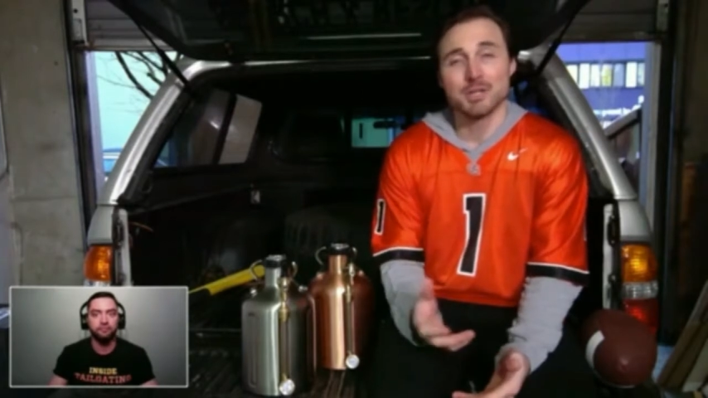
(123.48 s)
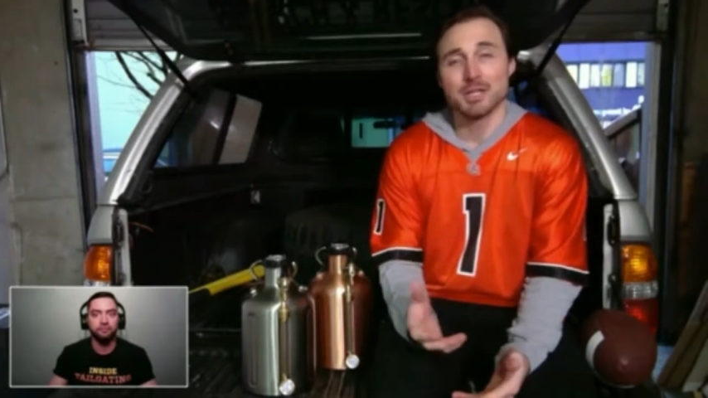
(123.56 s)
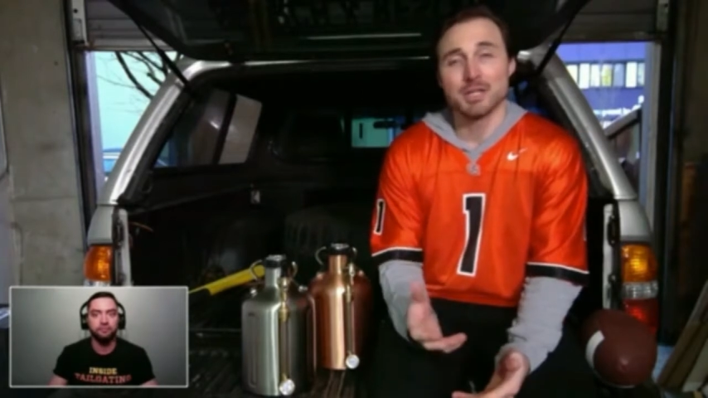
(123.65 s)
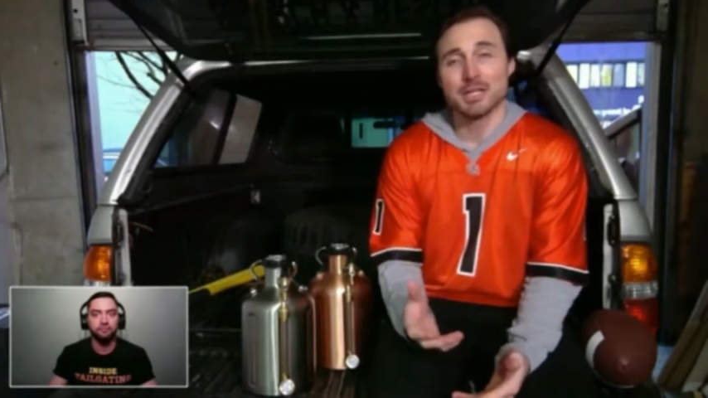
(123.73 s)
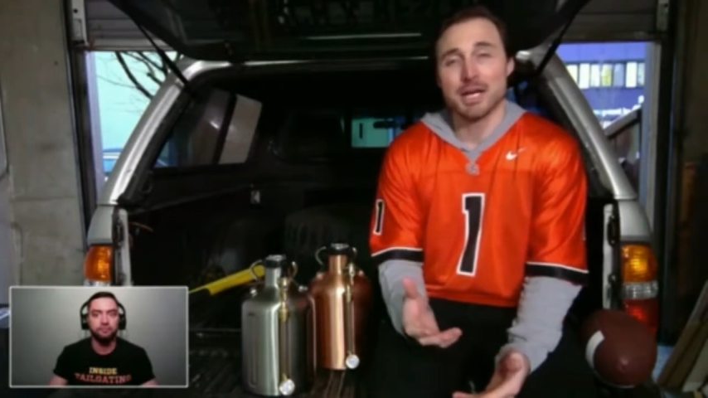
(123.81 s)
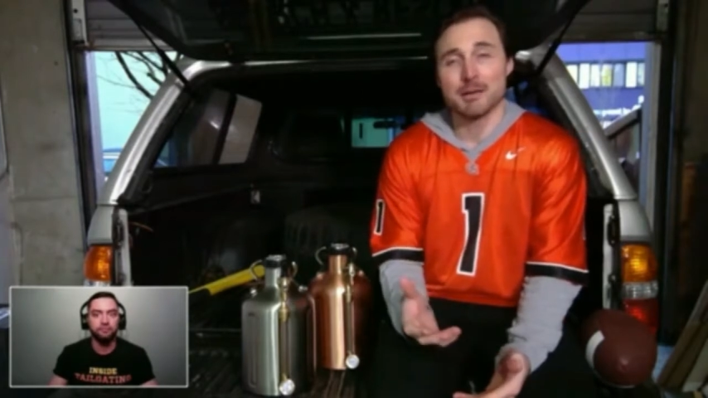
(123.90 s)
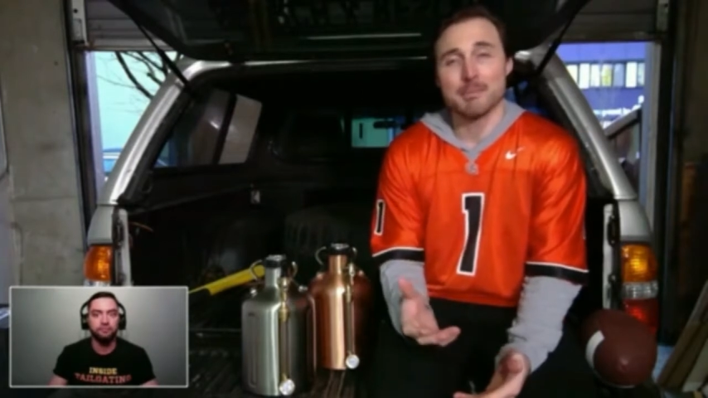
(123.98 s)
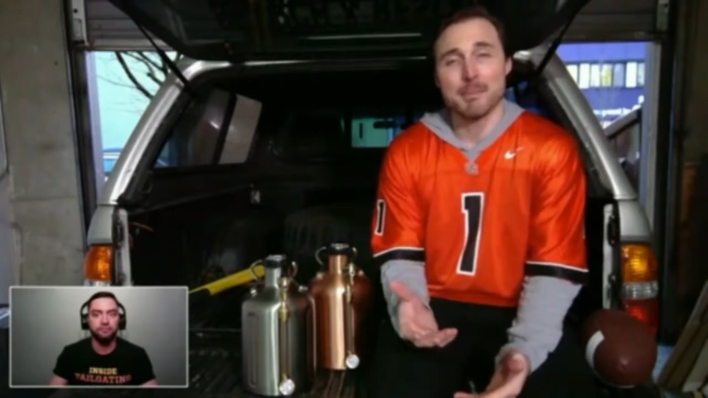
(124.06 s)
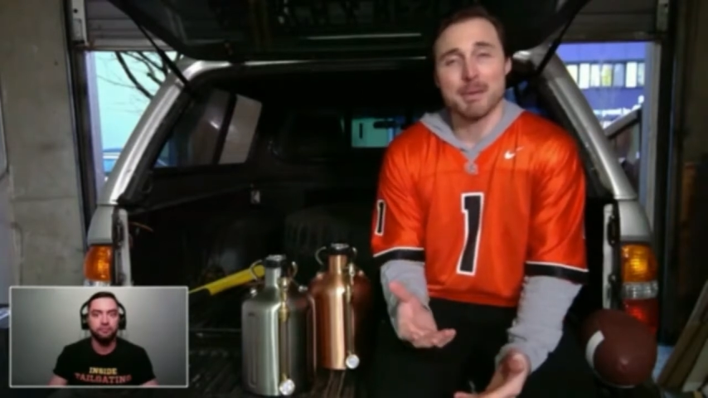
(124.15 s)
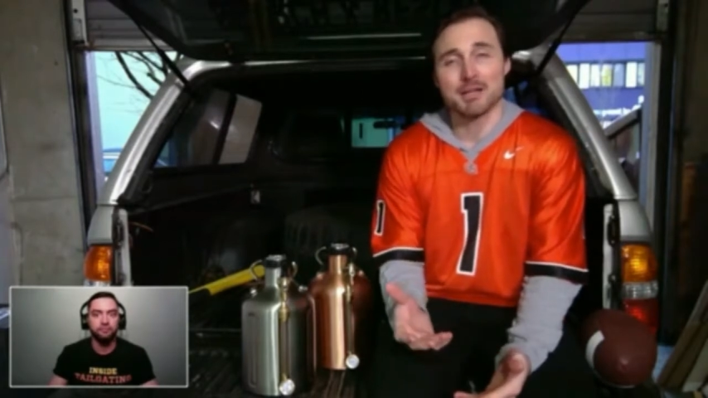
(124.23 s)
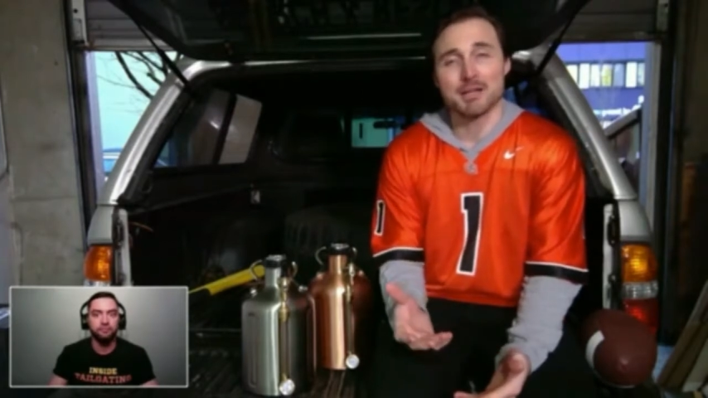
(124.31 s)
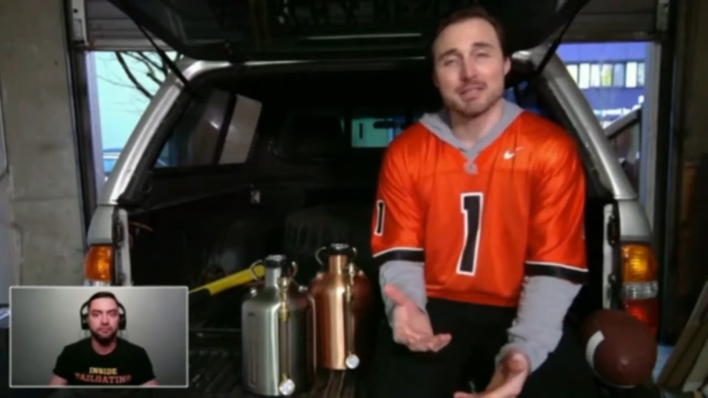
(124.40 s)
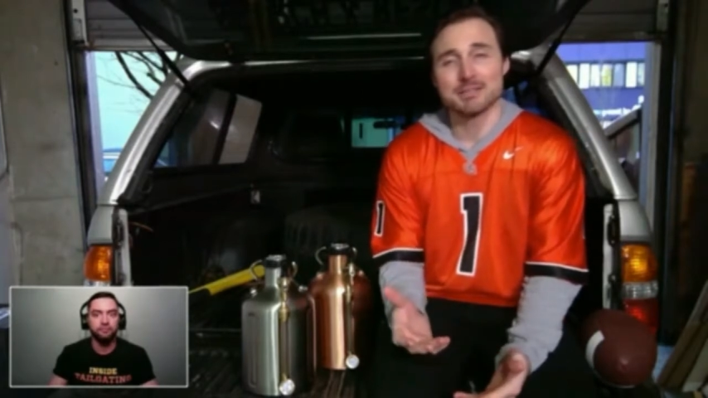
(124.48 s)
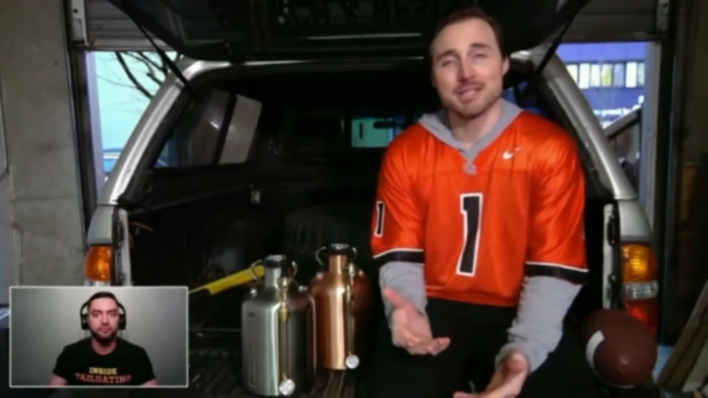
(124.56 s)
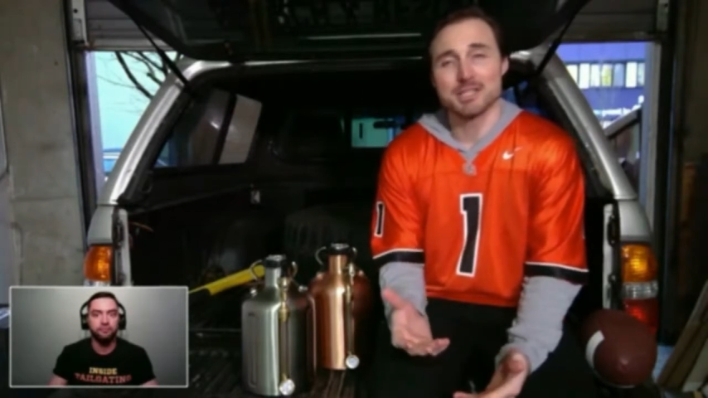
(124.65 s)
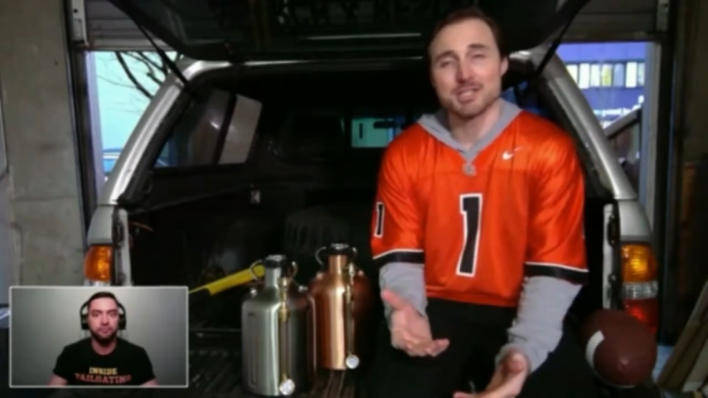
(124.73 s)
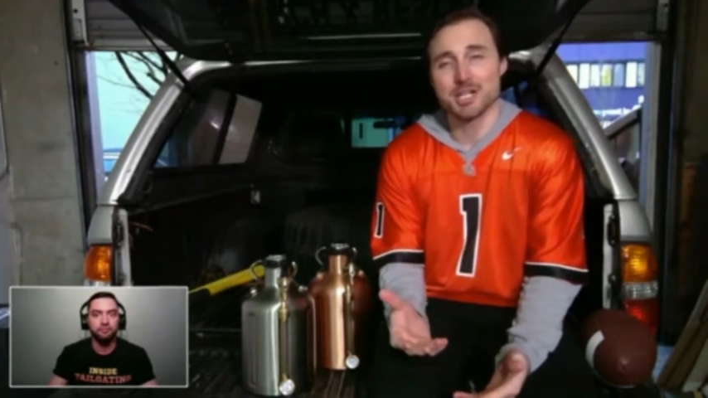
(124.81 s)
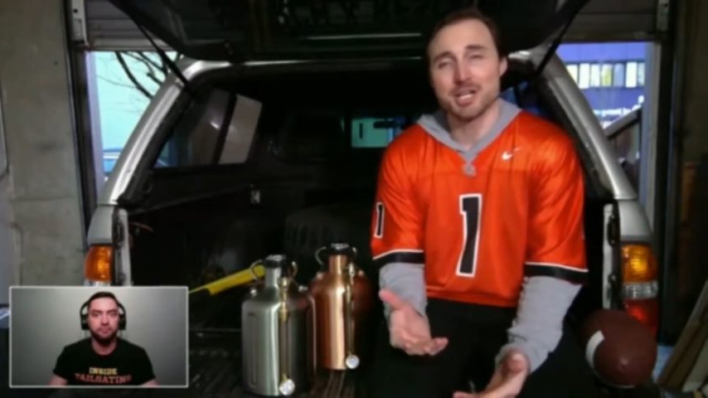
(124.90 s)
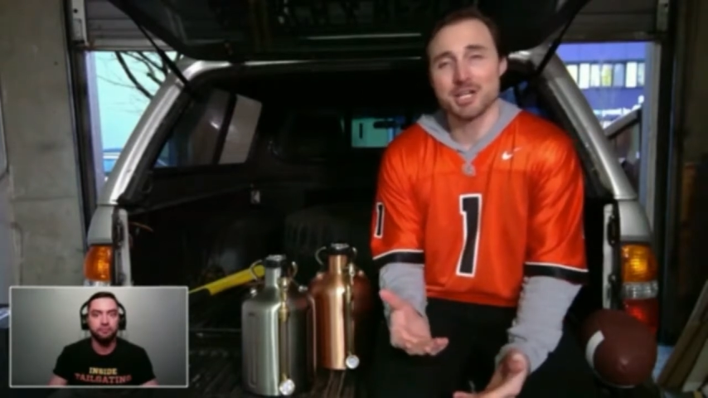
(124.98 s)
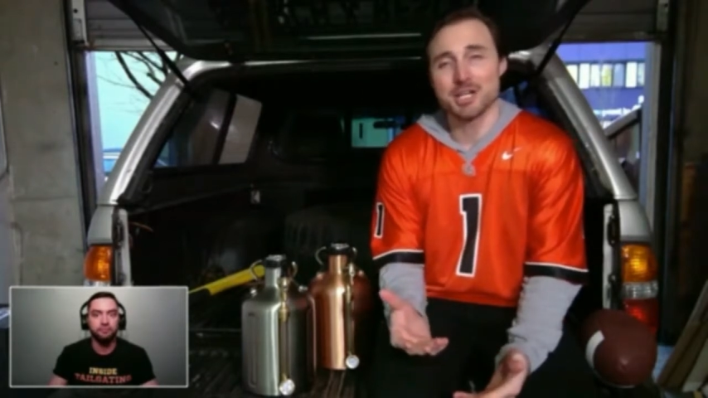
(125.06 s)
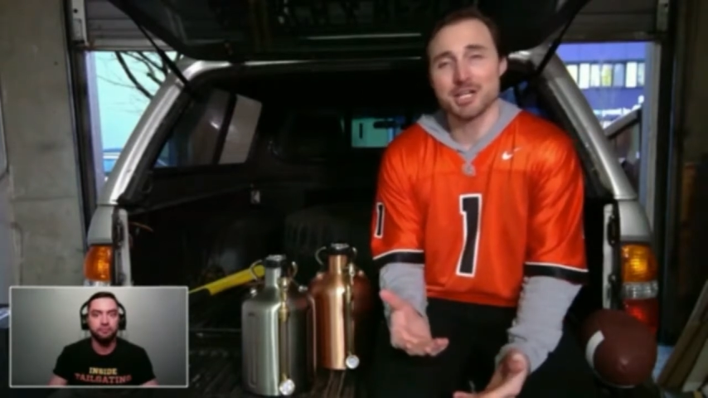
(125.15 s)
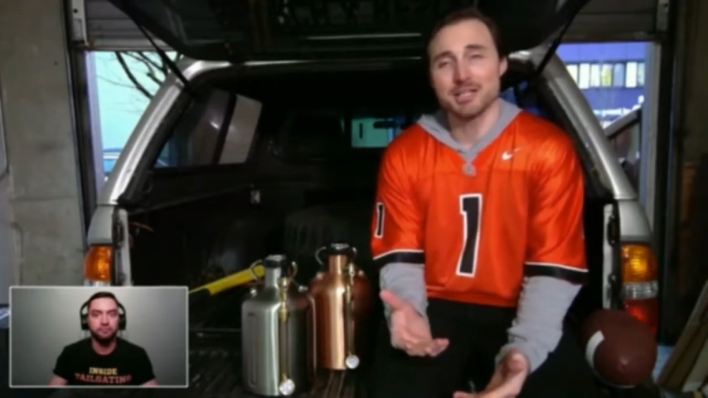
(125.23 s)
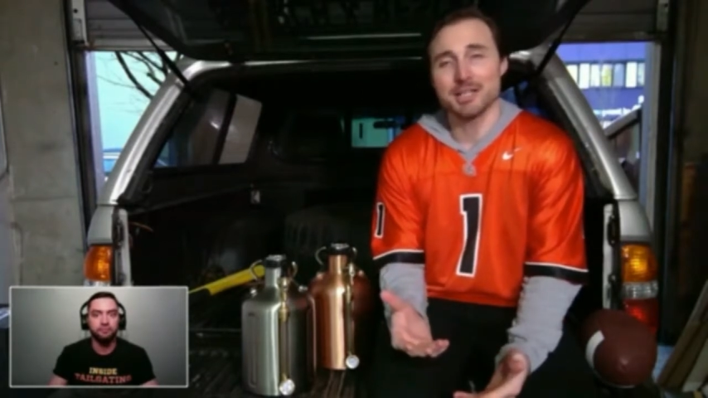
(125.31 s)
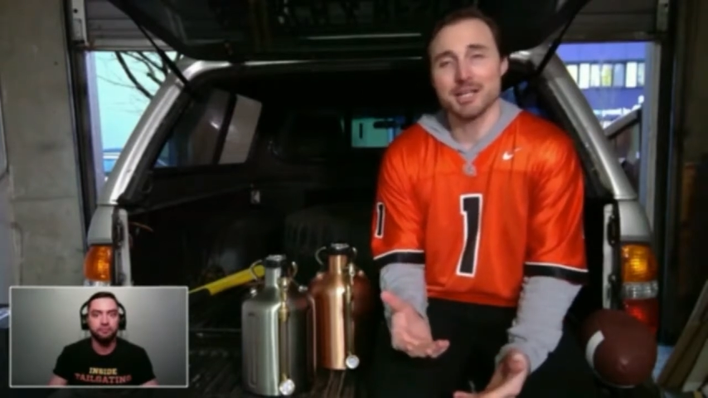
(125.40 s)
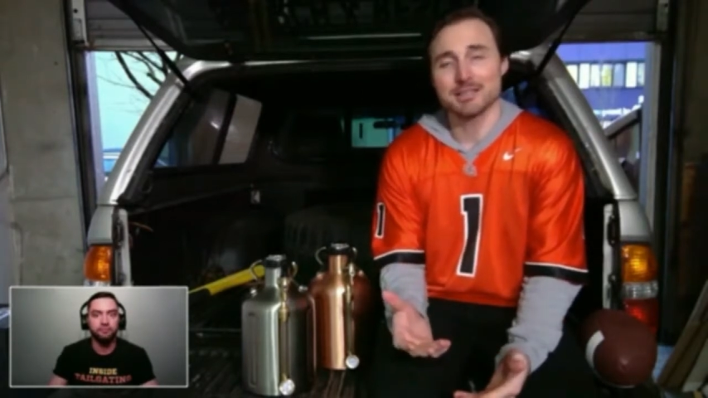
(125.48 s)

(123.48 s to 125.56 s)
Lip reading: really, my background's in engineering,